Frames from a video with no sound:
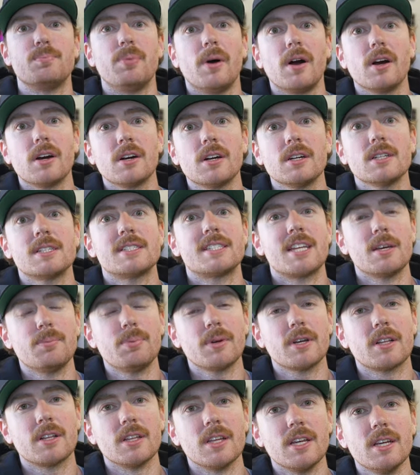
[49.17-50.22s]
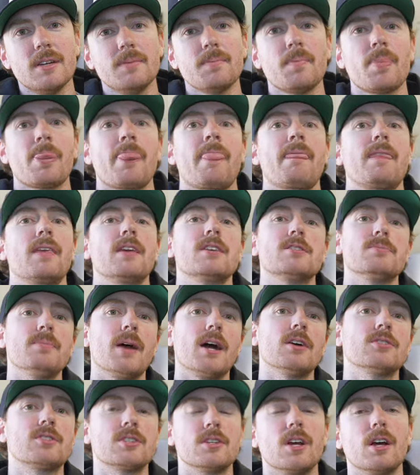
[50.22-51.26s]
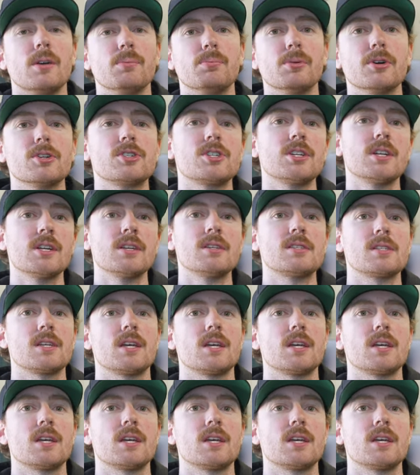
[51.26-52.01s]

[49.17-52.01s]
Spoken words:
bar typically is mounted on bushings